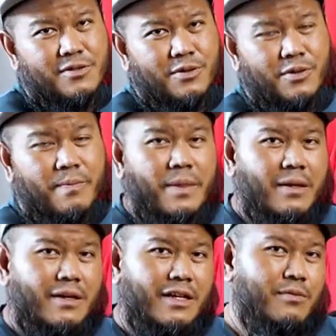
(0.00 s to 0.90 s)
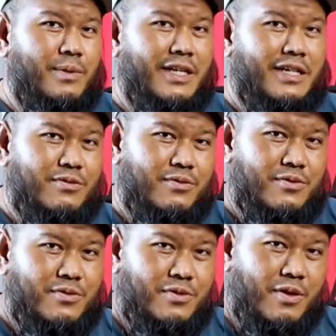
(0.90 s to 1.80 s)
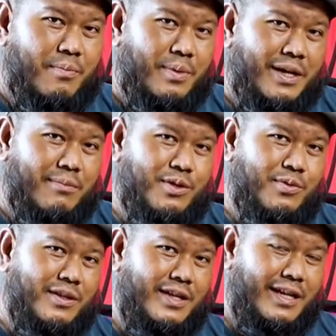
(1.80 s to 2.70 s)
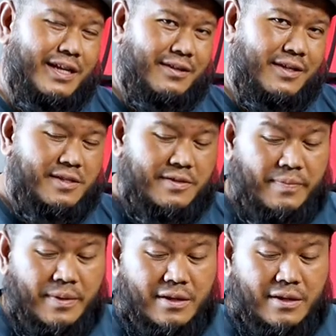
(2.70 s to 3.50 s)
so it would be nice to compare between that and this.